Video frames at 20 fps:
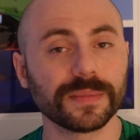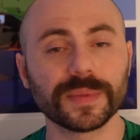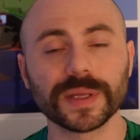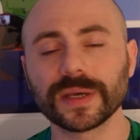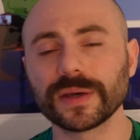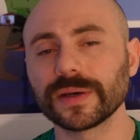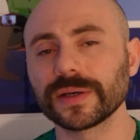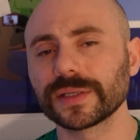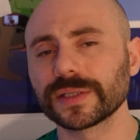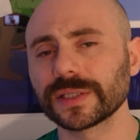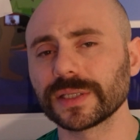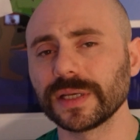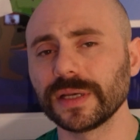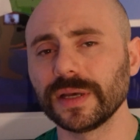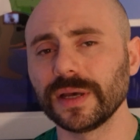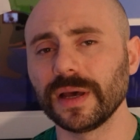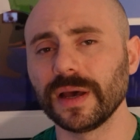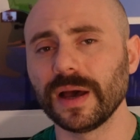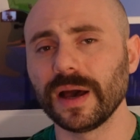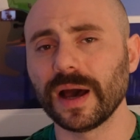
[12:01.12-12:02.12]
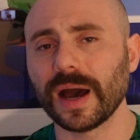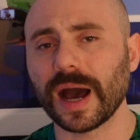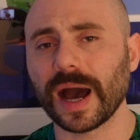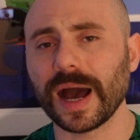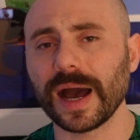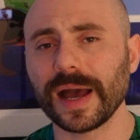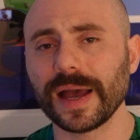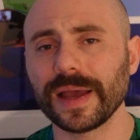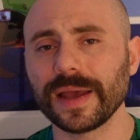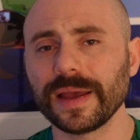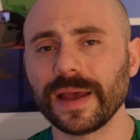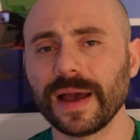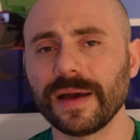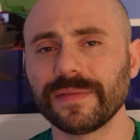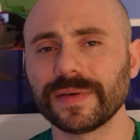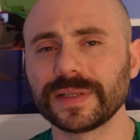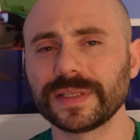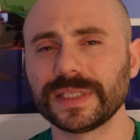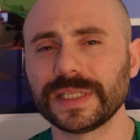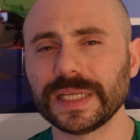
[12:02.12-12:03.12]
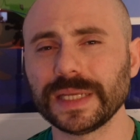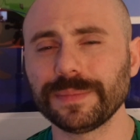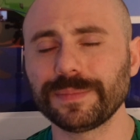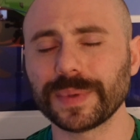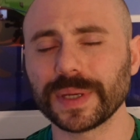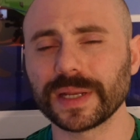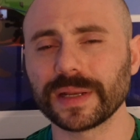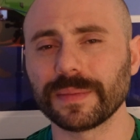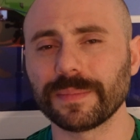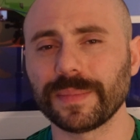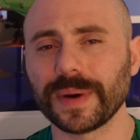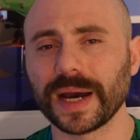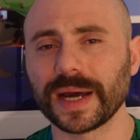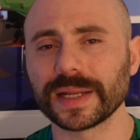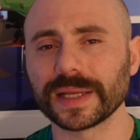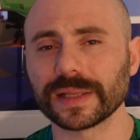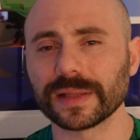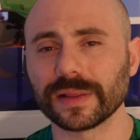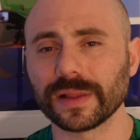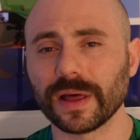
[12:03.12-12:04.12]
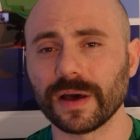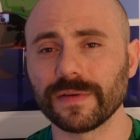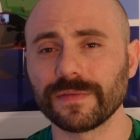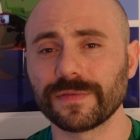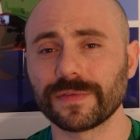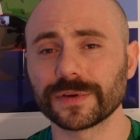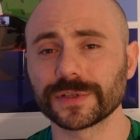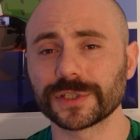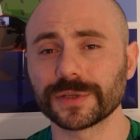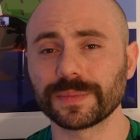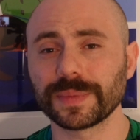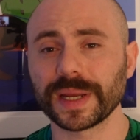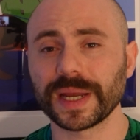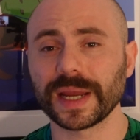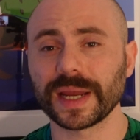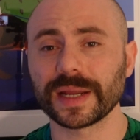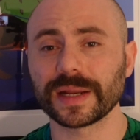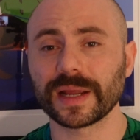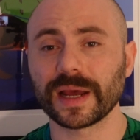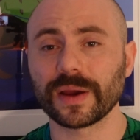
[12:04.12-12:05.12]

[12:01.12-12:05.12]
because I have a deep and abiding love for Japan.